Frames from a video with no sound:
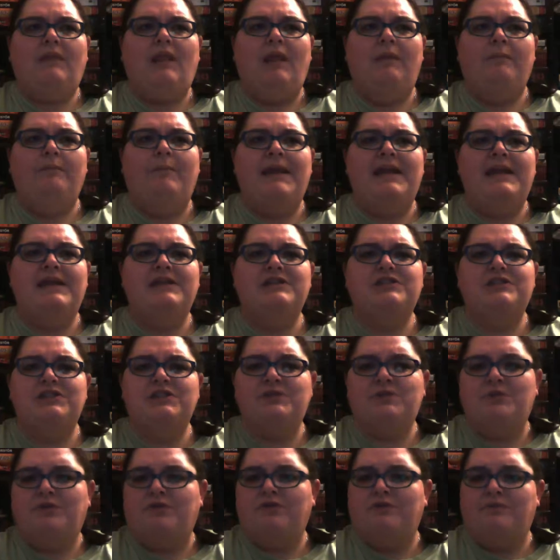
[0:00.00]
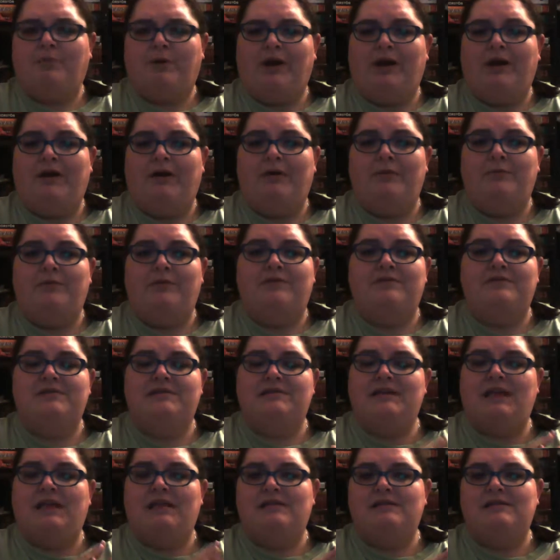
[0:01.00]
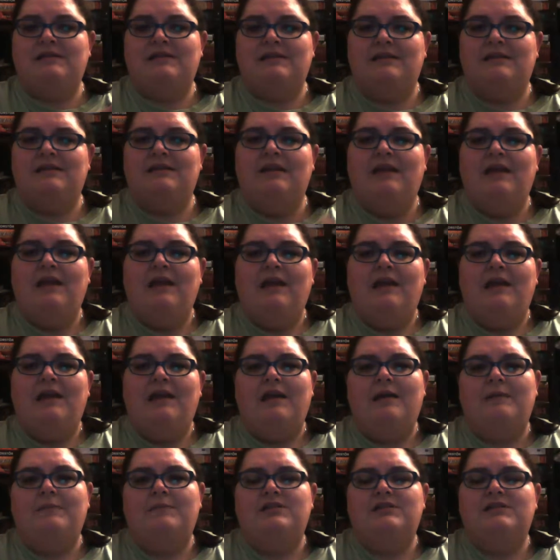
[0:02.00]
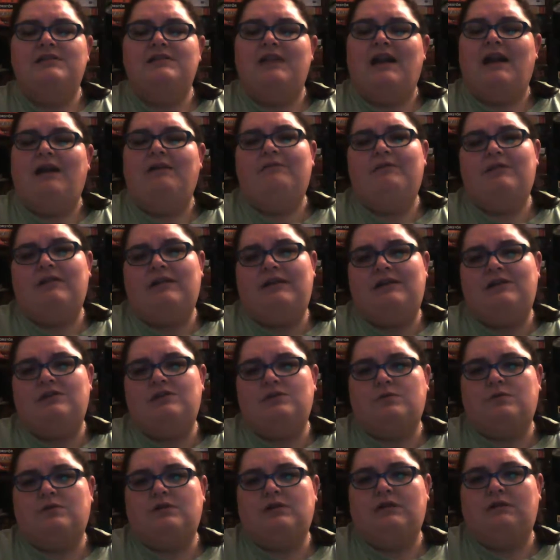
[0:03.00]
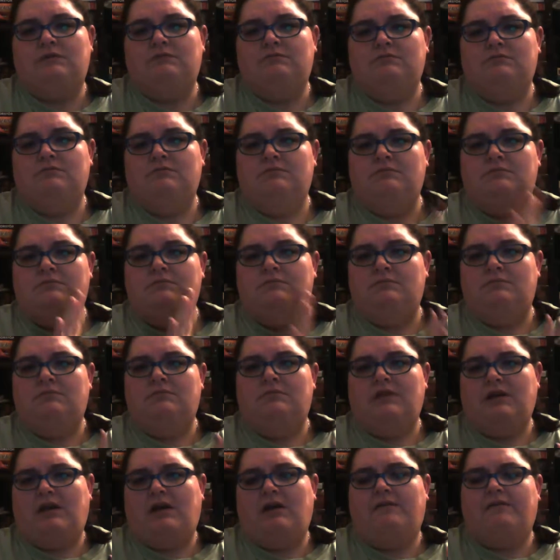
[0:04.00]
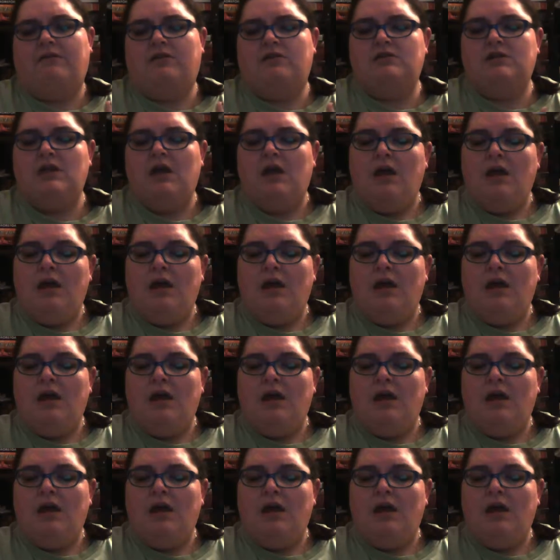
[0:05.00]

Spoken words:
beigey sort of brown with skeleton images, and I really enjoy the covers.